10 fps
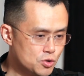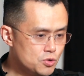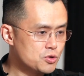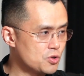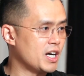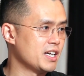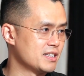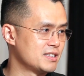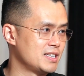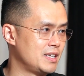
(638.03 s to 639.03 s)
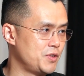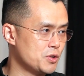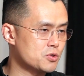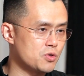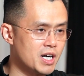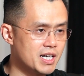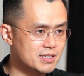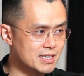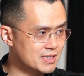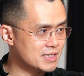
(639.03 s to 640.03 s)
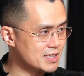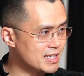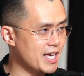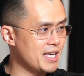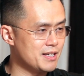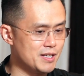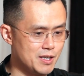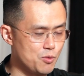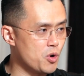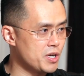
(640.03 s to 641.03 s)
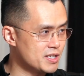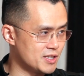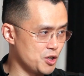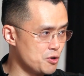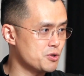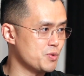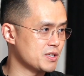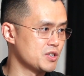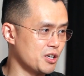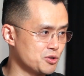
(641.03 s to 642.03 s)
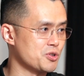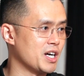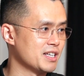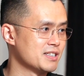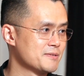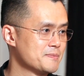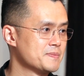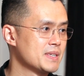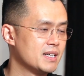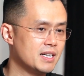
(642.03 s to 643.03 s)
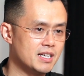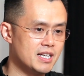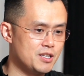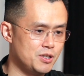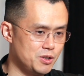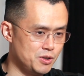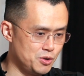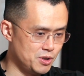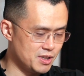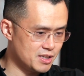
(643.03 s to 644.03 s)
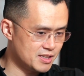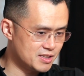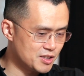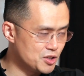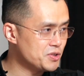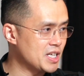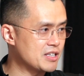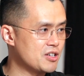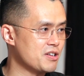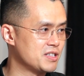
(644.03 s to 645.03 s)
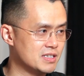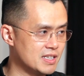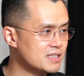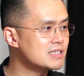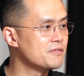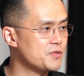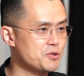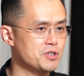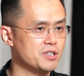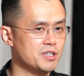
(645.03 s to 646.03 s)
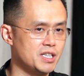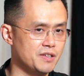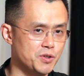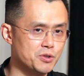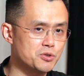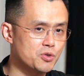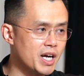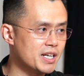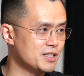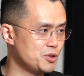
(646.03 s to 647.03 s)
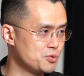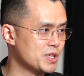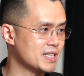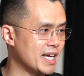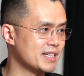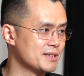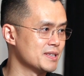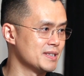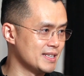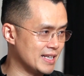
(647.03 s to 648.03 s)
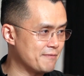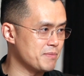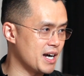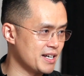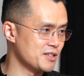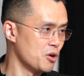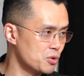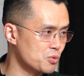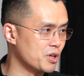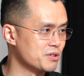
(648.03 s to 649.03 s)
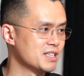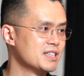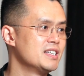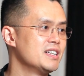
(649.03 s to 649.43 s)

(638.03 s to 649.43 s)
do try it. If you don't try this today, it will, it's a huge risk not to try it. Uh, uh, this is a new technology. This is the future. If you don't try it, you risk getting left behind in the old world.